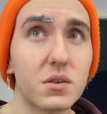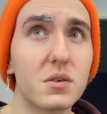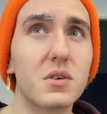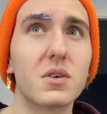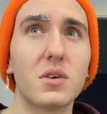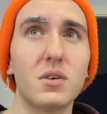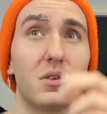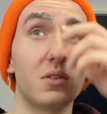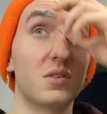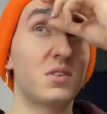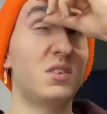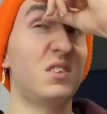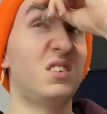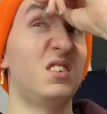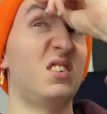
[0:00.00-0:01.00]
God,
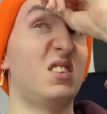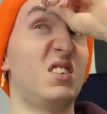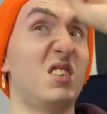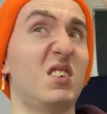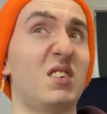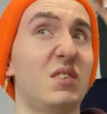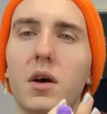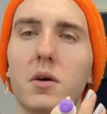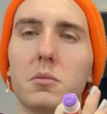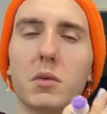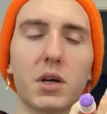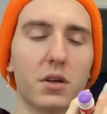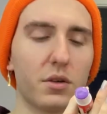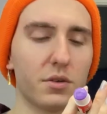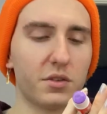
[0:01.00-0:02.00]

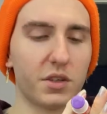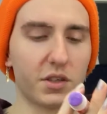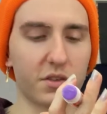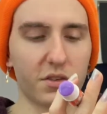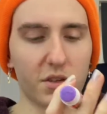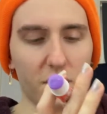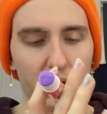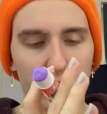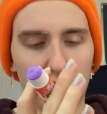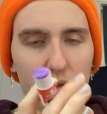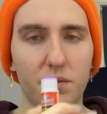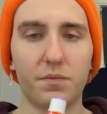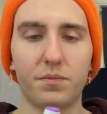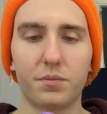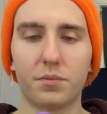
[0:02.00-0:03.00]
my glue sticks are
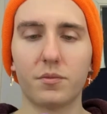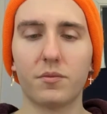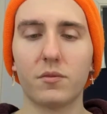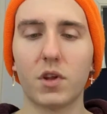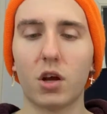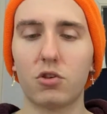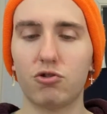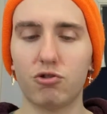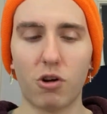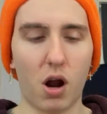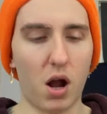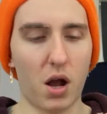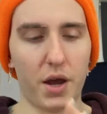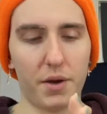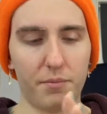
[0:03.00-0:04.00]

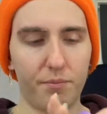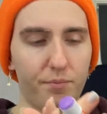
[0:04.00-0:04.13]
dry.